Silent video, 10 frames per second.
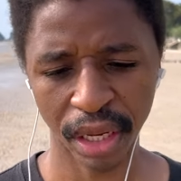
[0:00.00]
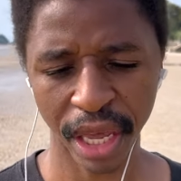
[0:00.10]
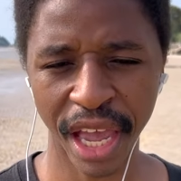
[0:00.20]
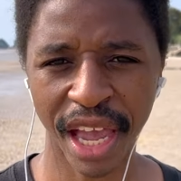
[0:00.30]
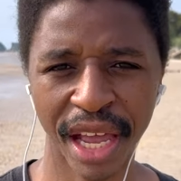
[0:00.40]

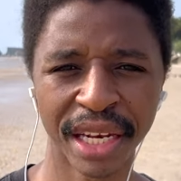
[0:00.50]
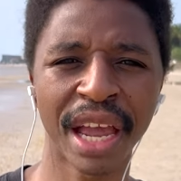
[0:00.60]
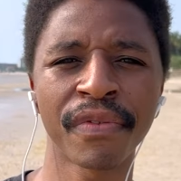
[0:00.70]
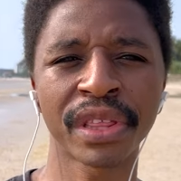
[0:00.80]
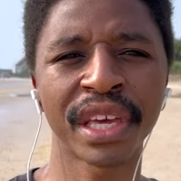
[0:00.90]
And
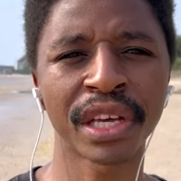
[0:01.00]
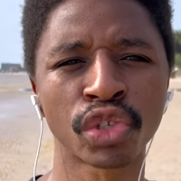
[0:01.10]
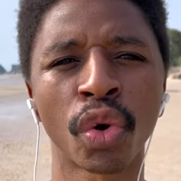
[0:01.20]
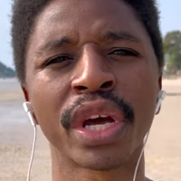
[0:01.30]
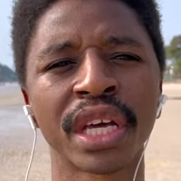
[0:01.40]
everything is
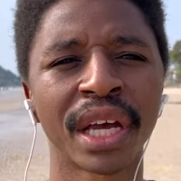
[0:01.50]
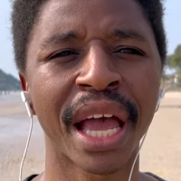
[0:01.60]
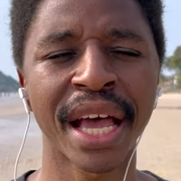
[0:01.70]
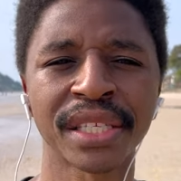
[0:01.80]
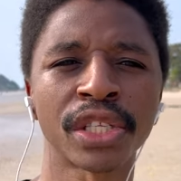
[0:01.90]
going
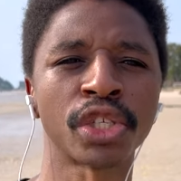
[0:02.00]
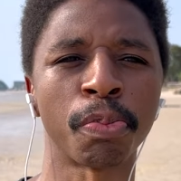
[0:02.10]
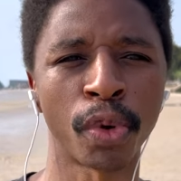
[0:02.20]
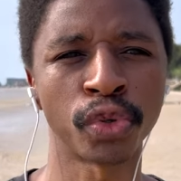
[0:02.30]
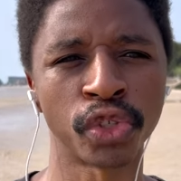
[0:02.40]
as it's
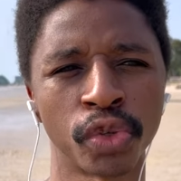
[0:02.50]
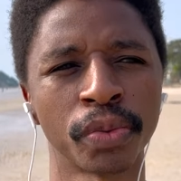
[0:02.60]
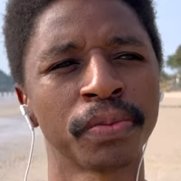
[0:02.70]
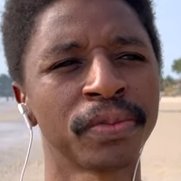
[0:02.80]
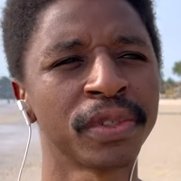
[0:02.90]
supposed to.
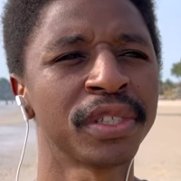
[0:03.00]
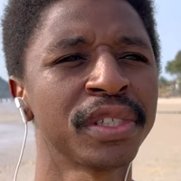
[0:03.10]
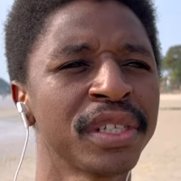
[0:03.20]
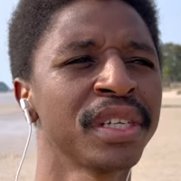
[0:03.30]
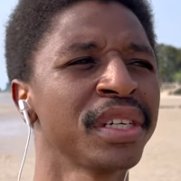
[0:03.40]

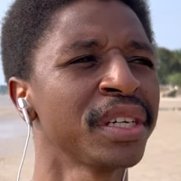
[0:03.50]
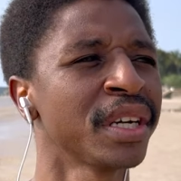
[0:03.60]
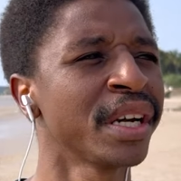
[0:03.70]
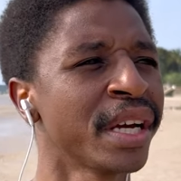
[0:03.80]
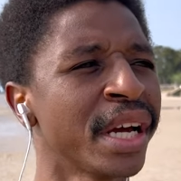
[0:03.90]

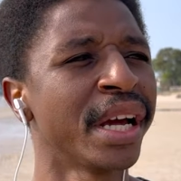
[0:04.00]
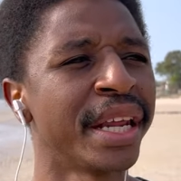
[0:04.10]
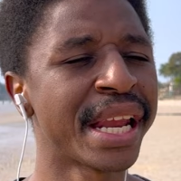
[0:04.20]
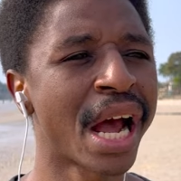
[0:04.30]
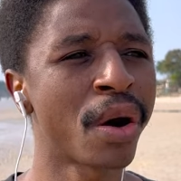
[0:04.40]

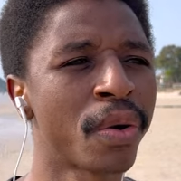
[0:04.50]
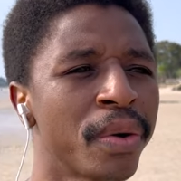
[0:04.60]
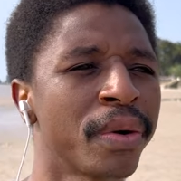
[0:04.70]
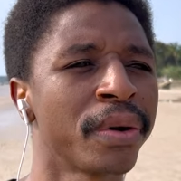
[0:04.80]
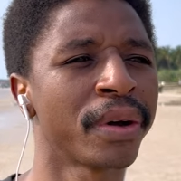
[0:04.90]
Now,
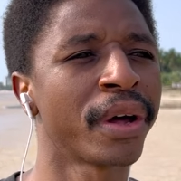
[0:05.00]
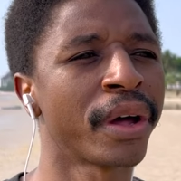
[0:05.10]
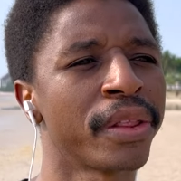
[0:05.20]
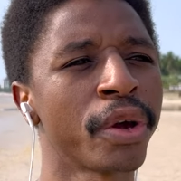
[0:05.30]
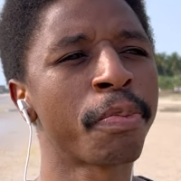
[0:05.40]

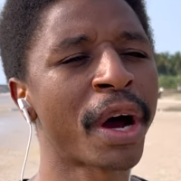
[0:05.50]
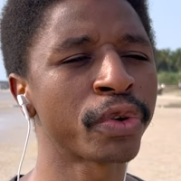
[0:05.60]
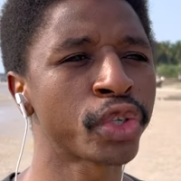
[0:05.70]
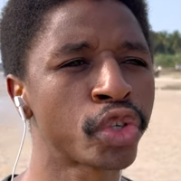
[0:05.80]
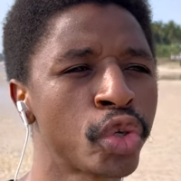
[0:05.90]
they're
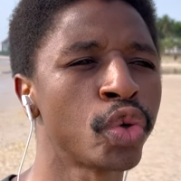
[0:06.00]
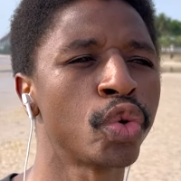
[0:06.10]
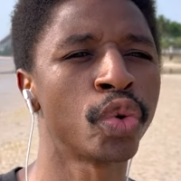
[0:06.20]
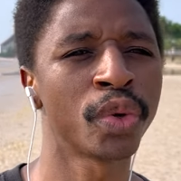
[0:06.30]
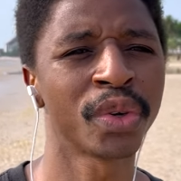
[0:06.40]
about
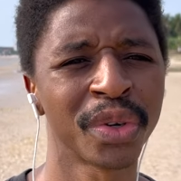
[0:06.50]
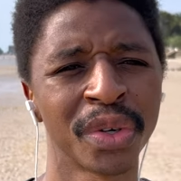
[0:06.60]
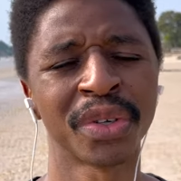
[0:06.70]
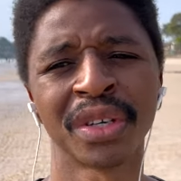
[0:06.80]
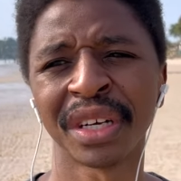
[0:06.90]
to
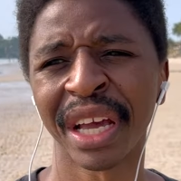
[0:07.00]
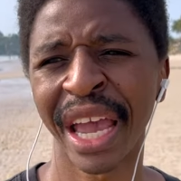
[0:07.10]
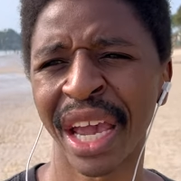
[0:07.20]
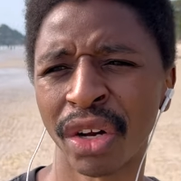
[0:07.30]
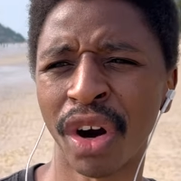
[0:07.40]

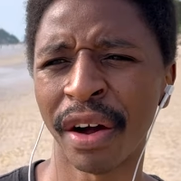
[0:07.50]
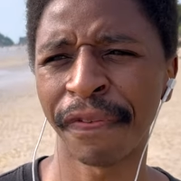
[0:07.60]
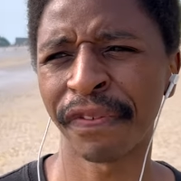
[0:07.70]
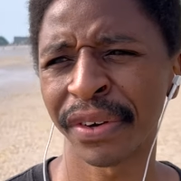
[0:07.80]
head off,